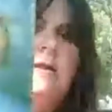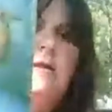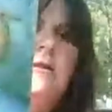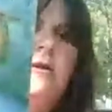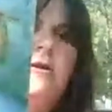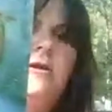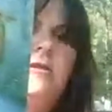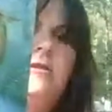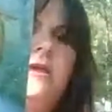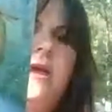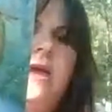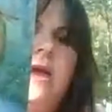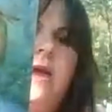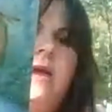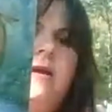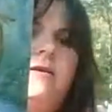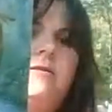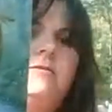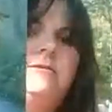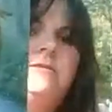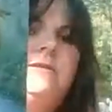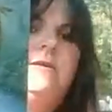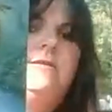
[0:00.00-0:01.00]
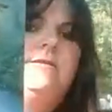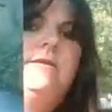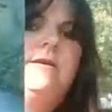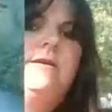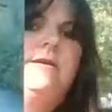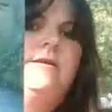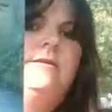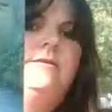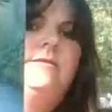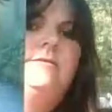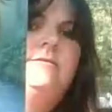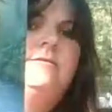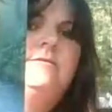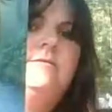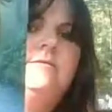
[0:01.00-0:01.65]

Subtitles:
Look at the hairs on there.